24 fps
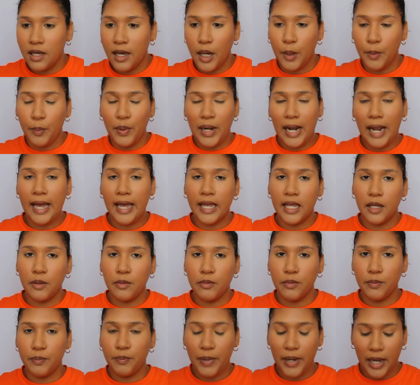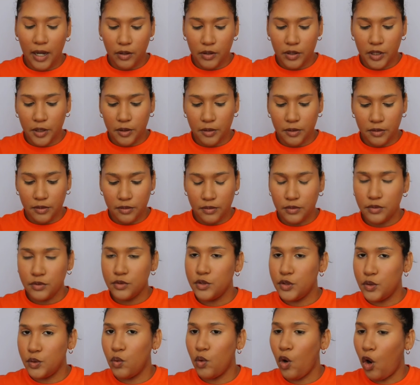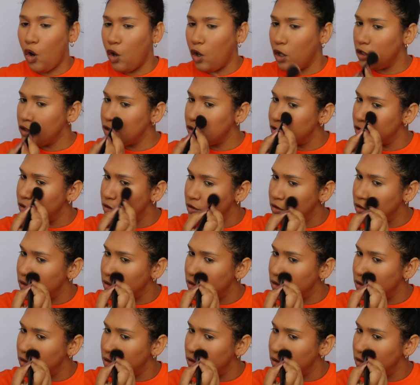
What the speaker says: applying powder too harsh.